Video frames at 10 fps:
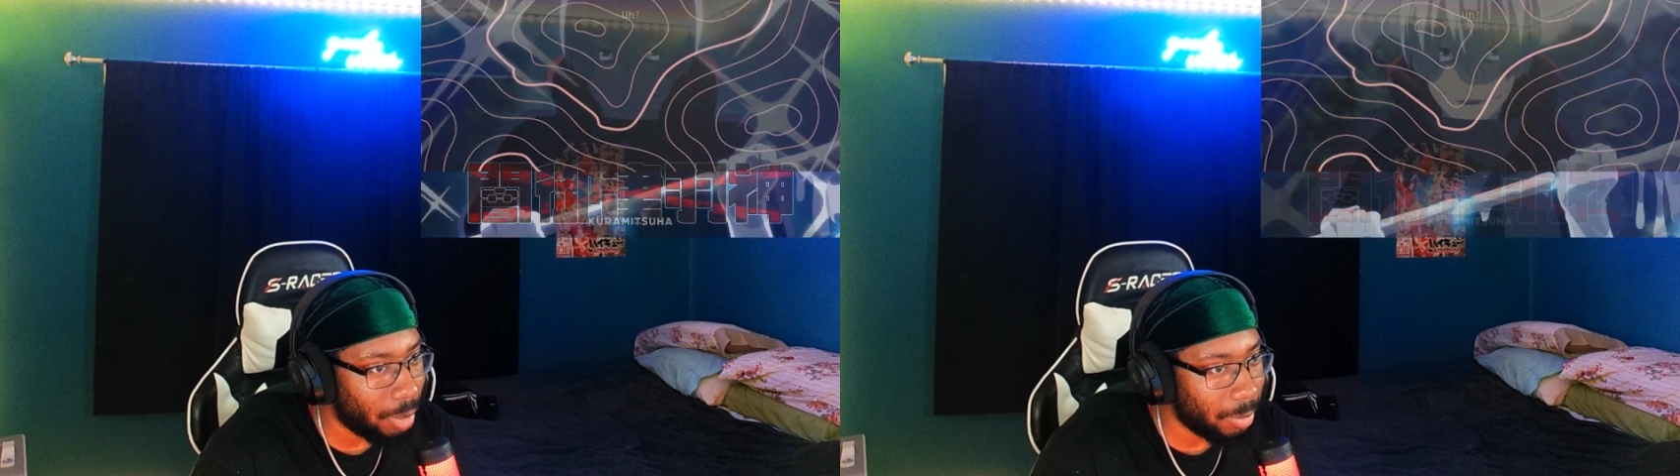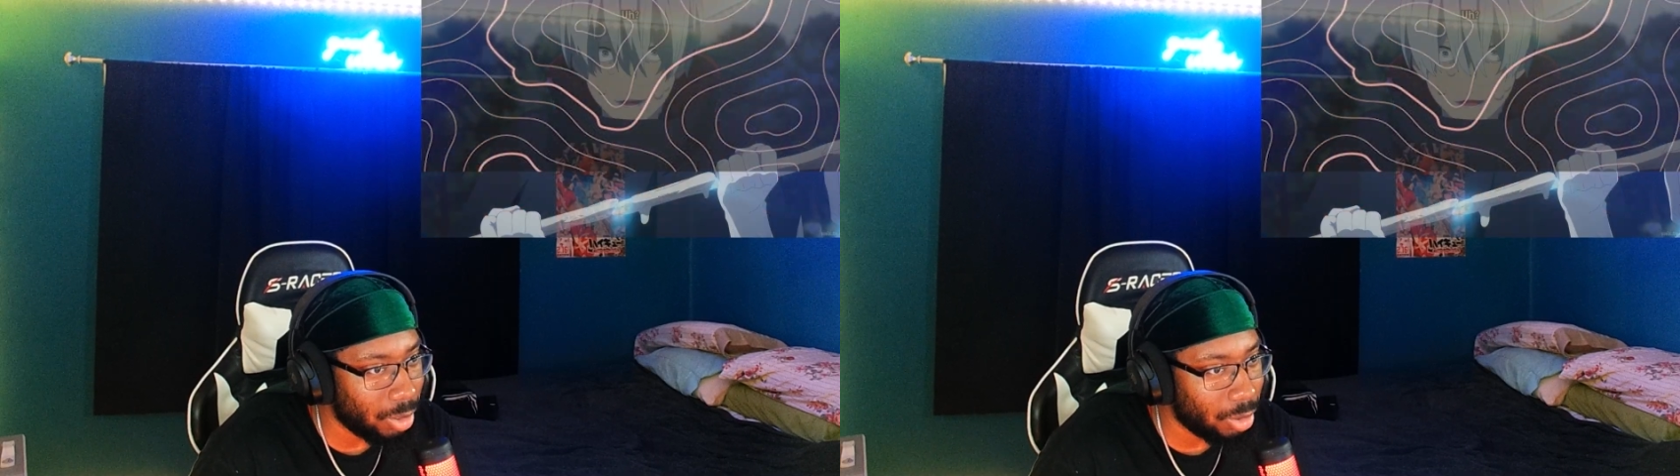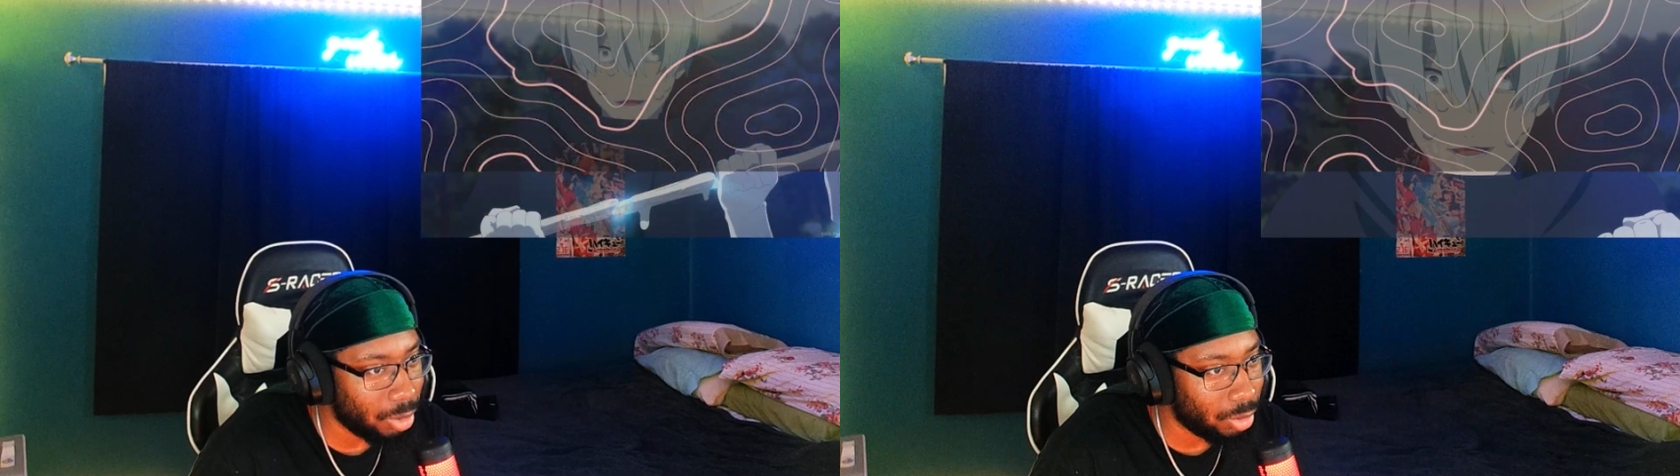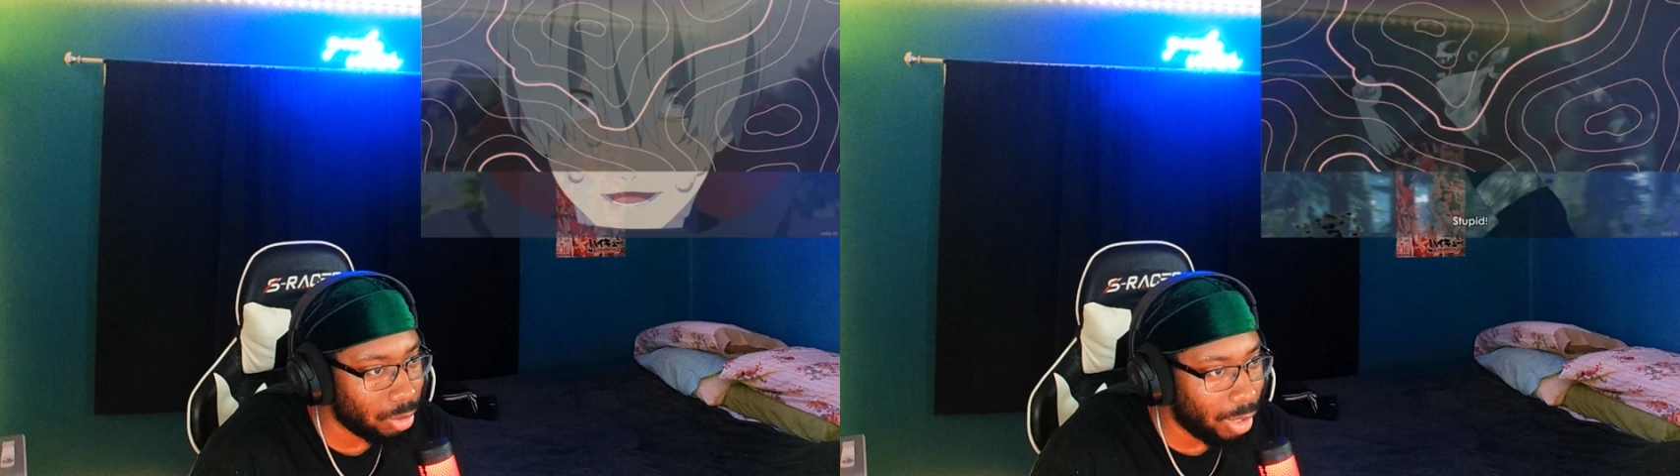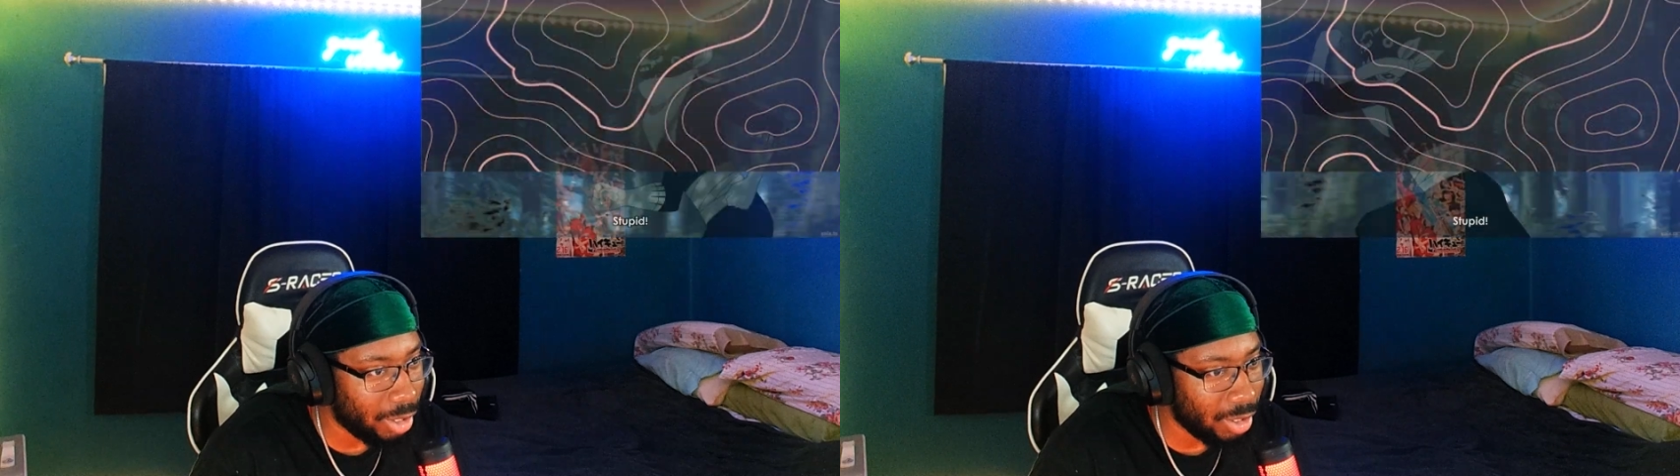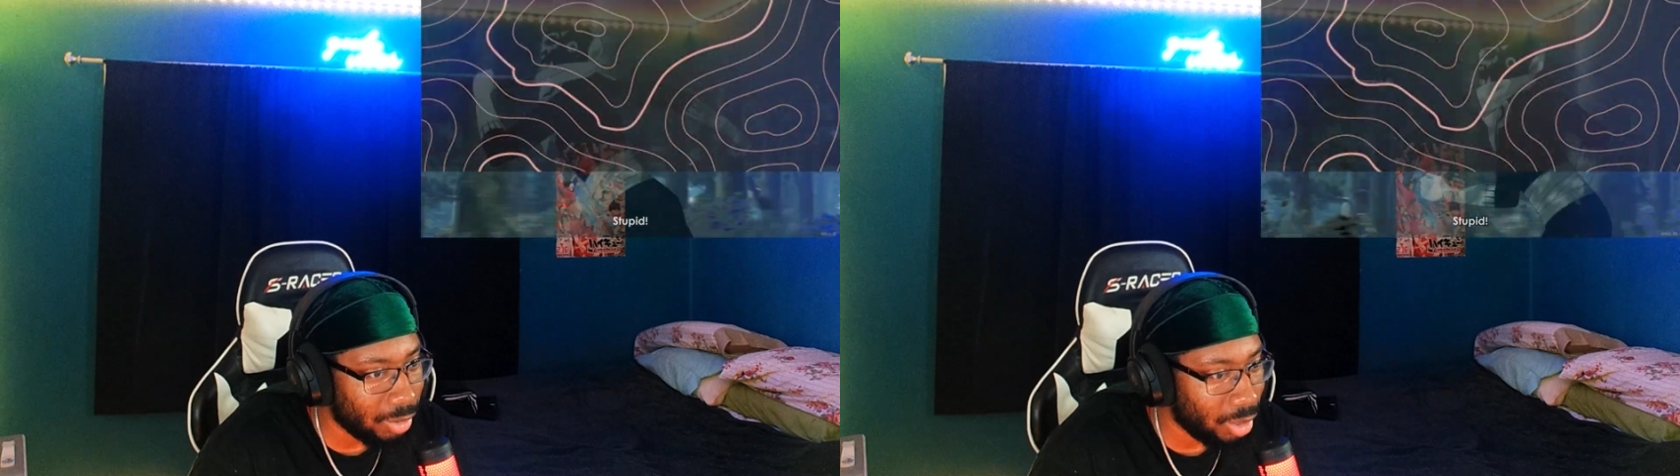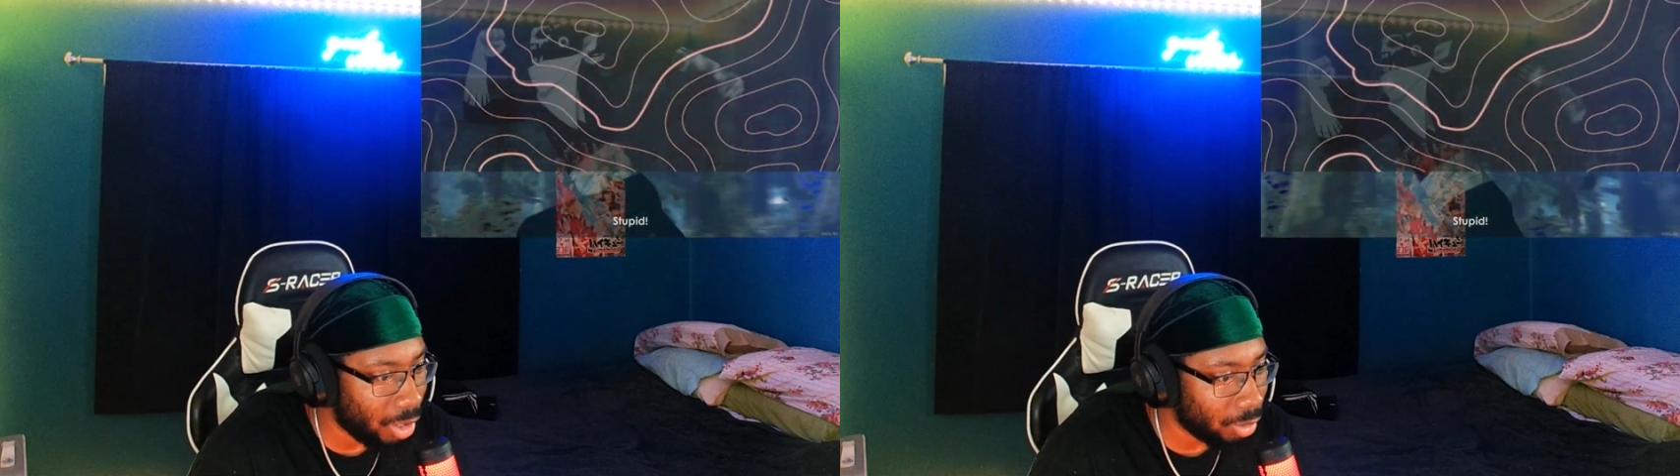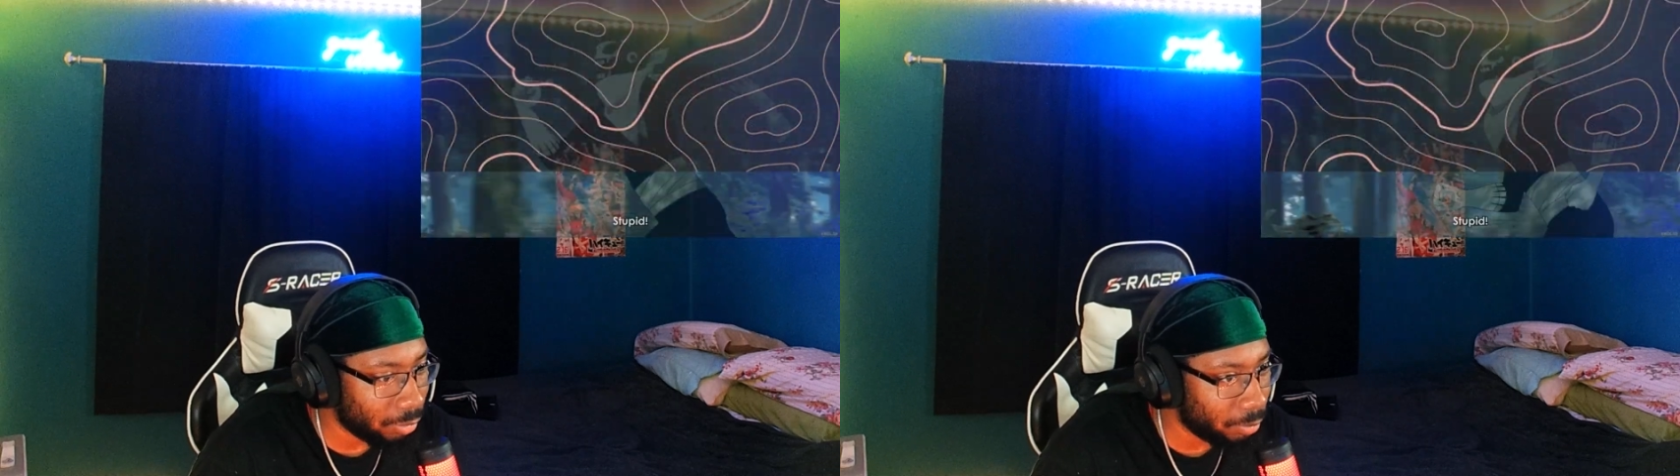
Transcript: I mean, I get that.